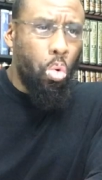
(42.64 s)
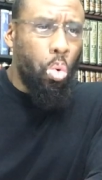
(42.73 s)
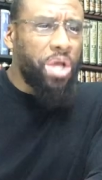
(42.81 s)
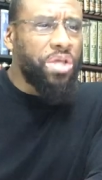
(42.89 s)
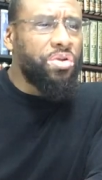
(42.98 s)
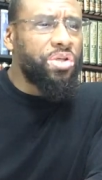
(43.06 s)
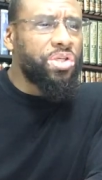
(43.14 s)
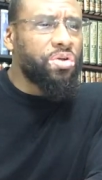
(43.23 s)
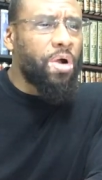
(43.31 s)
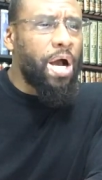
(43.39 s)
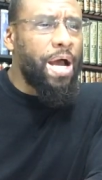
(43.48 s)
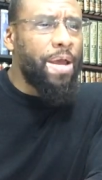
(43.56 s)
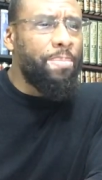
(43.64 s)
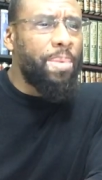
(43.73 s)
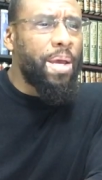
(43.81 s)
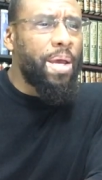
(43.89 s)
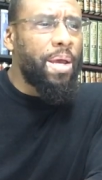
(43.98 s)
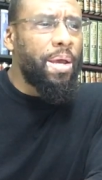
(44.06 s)
What you describe
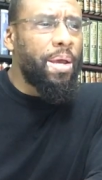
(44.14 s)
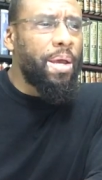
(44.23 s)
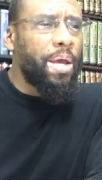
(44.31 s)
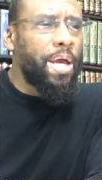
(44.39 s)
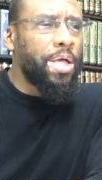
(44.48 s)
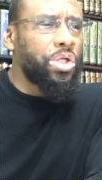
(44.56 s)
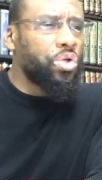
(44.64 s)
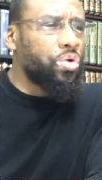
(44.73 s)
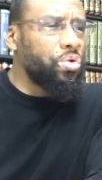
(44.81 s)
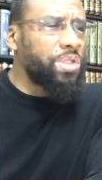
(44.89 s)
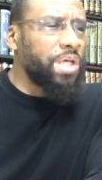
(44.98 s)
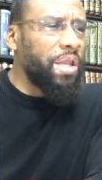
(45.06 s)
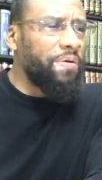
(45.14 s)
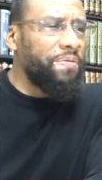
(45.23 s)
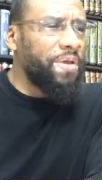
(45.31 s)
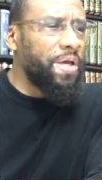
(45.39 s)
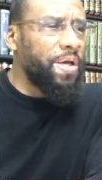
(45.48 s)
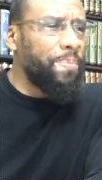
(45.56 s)
as true
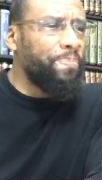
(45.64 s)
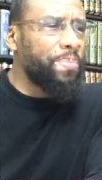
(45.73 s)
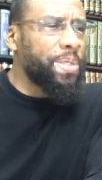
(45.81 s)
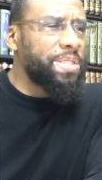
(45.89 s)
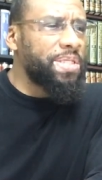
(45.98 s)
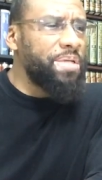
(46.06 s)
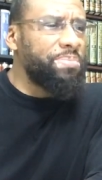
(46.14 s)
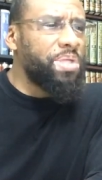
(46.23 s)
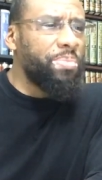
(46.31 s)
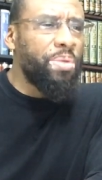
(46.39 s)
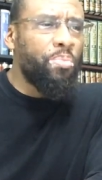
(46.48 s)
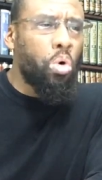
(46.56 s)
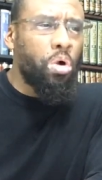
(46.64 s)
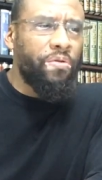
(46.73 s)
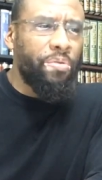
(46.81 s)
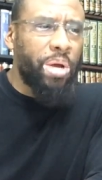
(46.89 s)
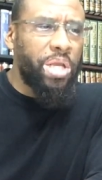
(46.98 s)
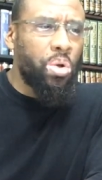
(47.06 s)
Salafiyya seems to be more of
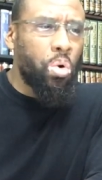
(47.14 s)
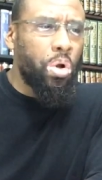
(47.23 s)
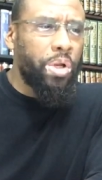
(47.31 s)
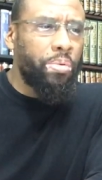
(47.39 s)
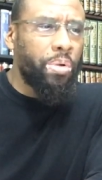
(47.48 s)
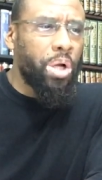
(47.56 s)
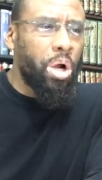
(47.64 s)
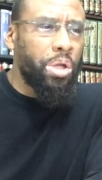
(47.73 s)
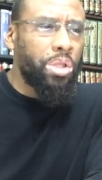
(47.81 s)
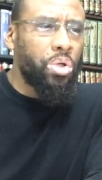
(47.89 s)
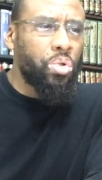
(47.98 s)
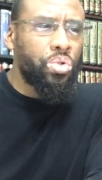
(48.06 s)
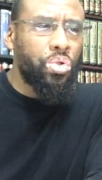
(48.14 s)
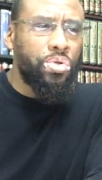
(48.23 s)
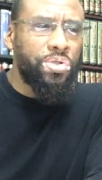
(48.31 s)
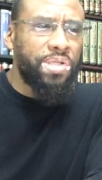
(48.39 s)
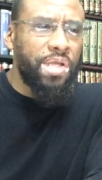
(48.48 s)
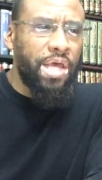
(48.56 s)
a minority regarding those who
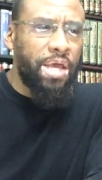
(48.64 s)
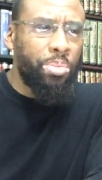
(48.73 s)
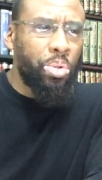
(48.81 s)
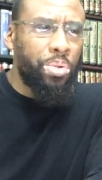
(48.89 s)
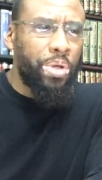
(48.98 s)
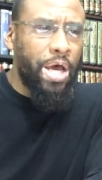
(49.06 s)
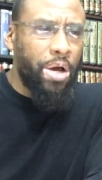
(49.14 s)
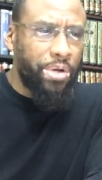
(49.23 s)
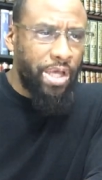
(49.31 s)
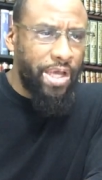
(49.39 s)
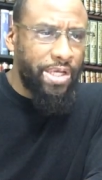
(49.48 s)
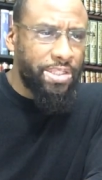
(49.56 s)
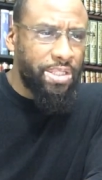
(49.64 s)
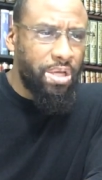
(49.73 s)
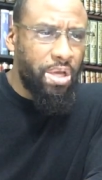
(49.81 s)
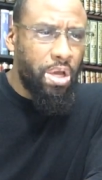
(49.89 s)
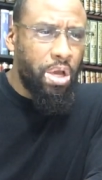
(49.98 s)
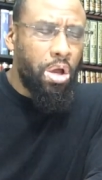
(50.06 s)
use the label nowadays.
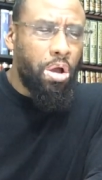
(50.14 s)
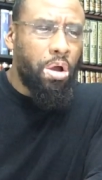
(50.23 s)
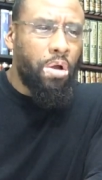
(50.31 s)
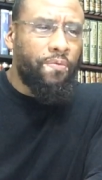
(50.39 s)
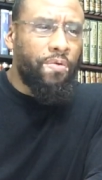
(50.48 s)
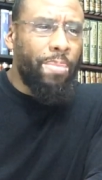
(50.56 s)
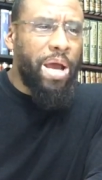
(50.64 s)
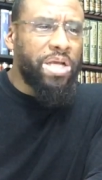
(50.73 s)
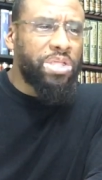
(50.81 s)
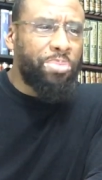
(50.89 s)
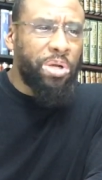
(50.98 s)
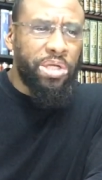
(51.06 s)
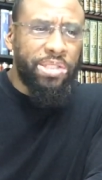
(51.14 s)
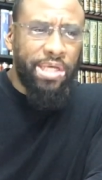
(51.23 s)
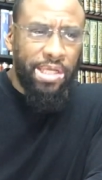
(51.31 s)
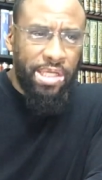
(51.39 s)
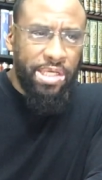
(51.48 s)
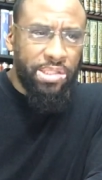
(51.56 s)
From my experience
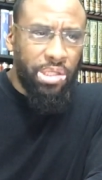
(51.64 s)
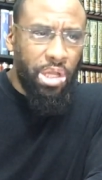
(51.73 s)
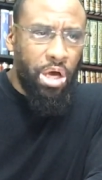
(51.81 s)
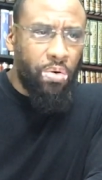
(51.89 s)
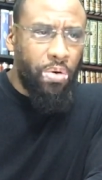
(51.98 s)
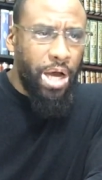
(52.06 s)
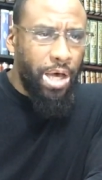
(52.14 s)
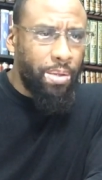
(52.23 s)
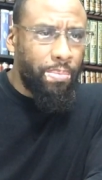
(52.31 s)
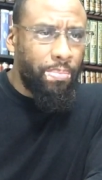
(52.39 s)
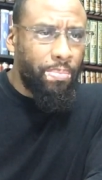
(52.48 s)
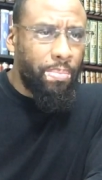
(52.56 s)
at least, Allahu A'lam.